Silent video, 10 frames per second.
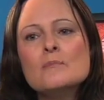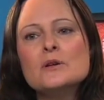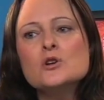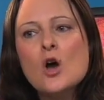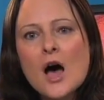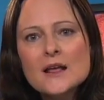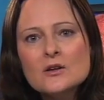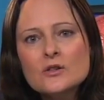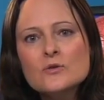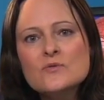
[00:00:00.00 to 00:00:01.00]
but not
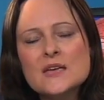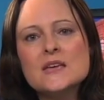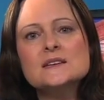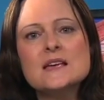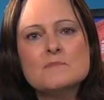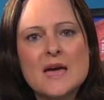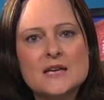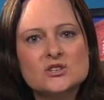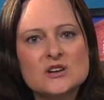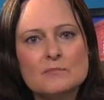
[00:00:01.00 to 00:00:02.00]
include the ending
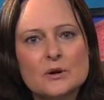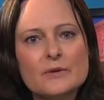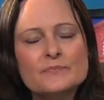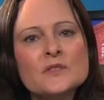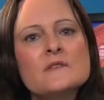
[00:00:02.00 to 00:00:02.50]
page number.